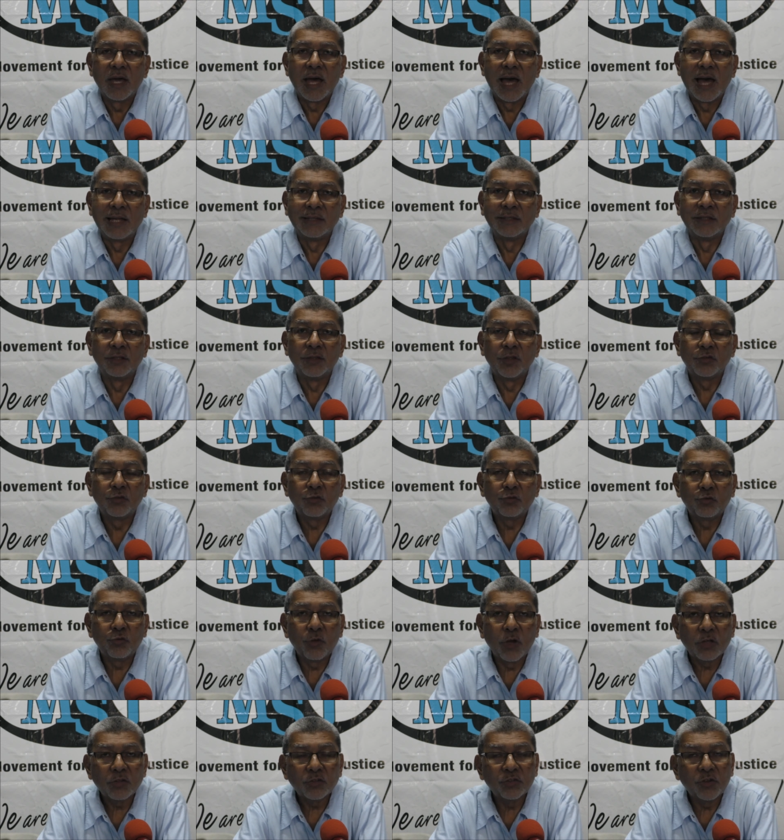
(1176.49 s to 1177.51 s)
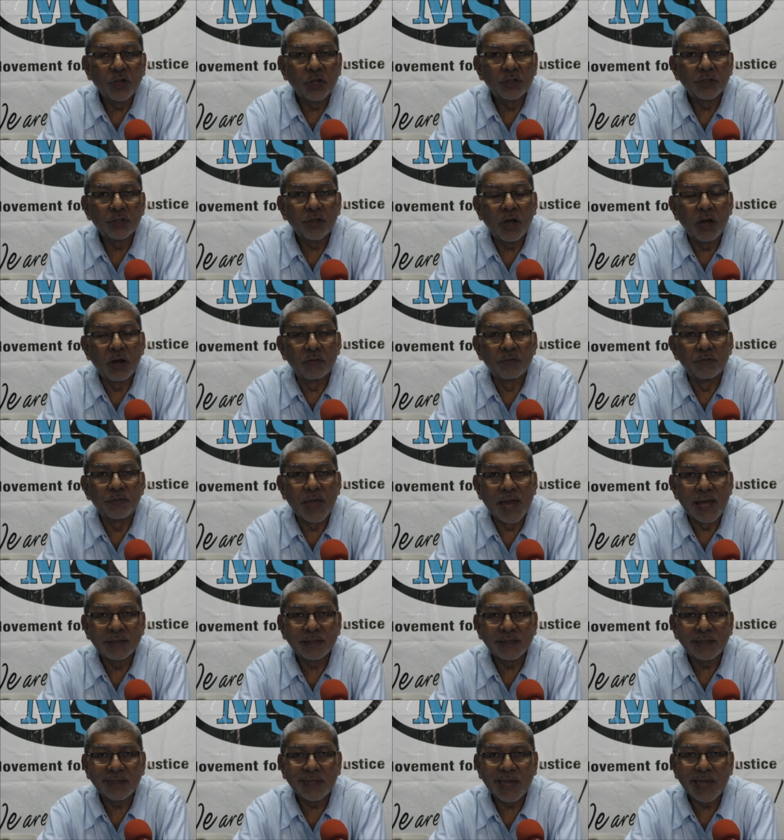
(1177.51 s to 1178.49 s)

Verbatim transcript: and the destruction of that